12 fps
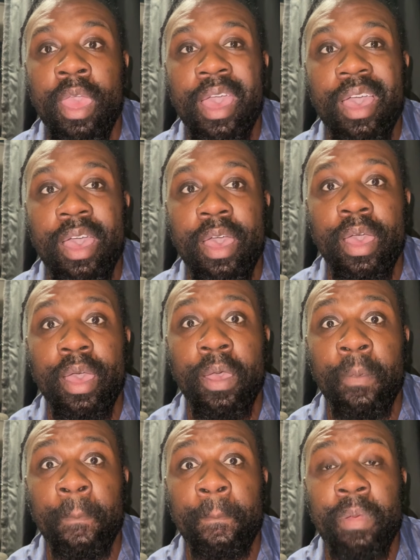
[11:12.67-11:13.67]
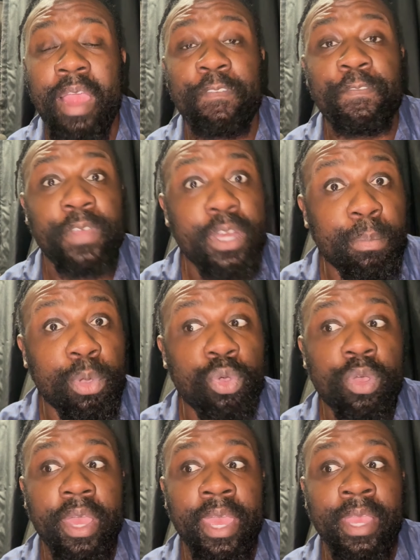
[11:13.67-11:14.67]

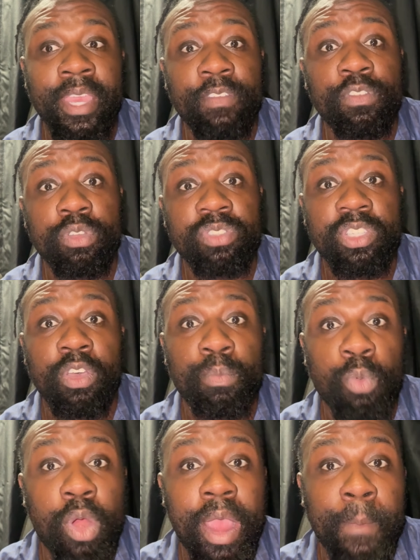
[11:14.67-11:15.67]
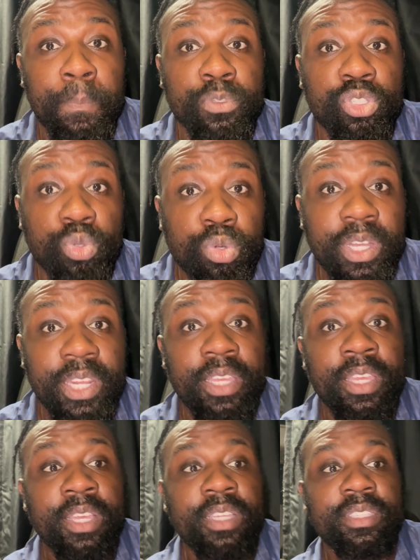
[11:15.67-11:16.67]
profitable, and give yourself more
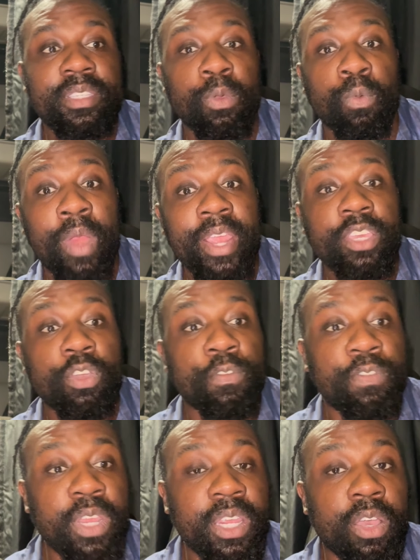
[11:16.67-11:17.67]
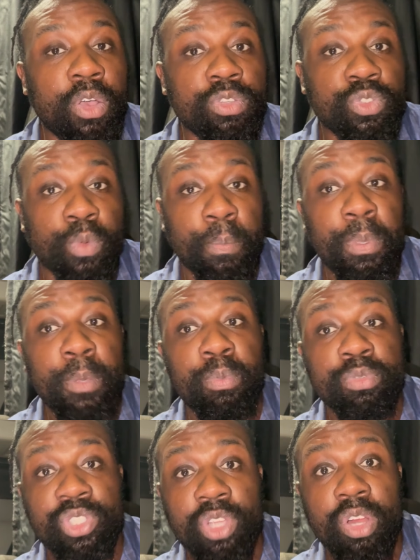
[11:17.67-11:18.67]
opportunity to rank your videos when
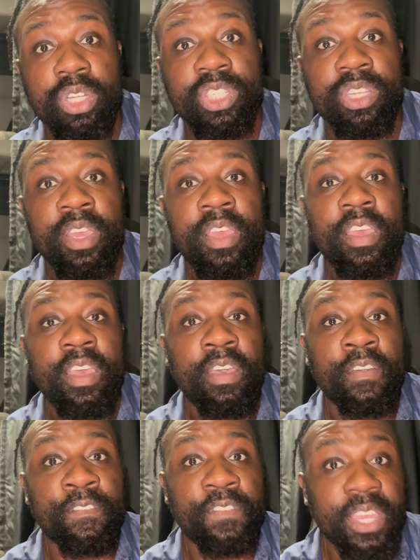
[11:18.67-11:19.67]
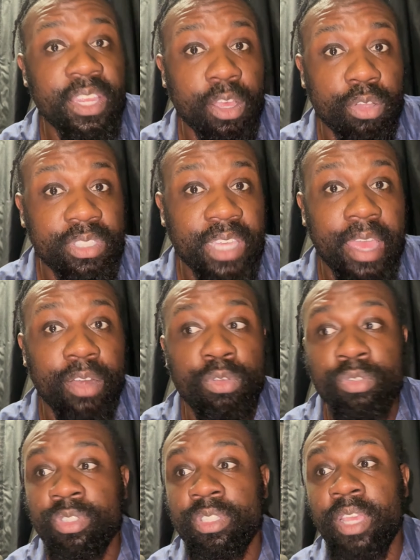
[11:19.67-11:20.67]
people search video
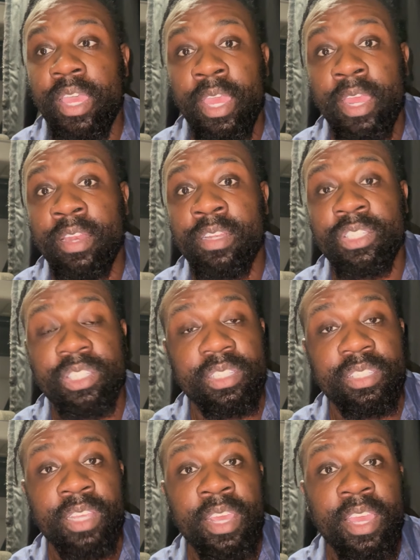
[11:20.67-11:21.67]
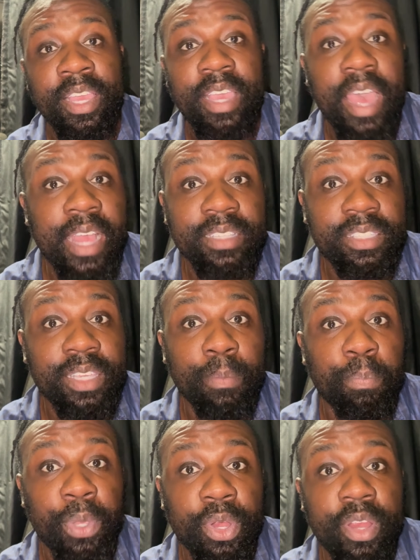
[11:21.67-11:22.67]
titles and just
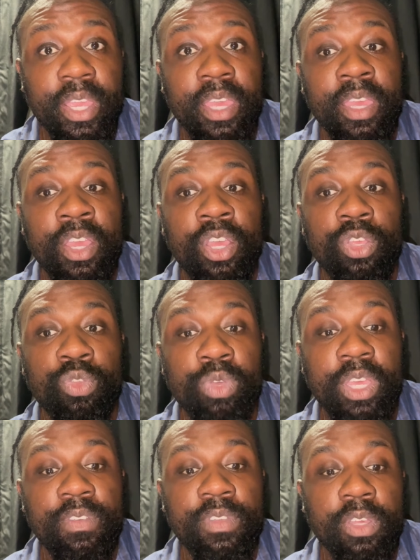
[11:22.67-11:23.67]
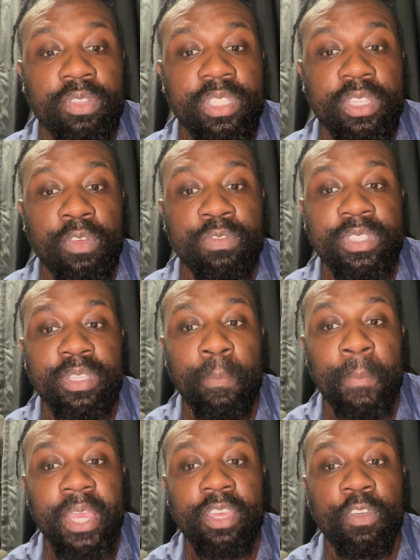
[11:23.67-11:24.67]
content period. You giving yourself to
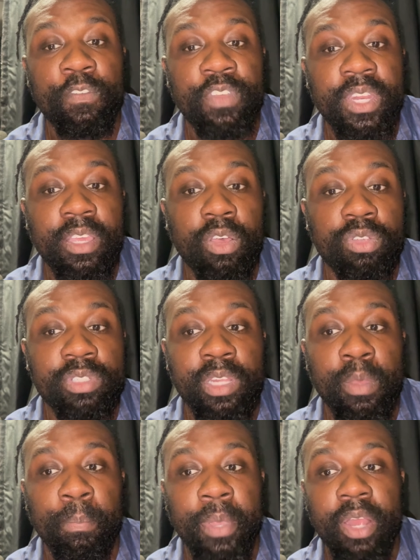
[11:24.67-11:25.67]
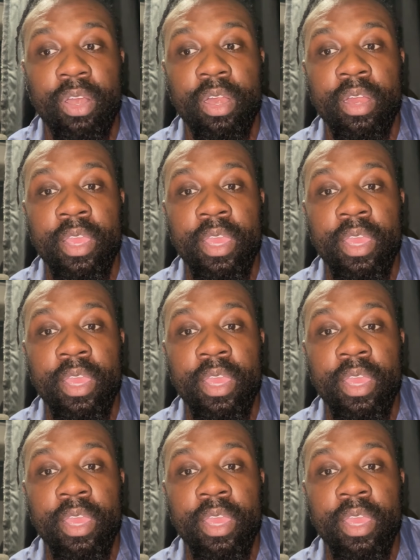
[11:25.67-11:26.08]
make your videos look better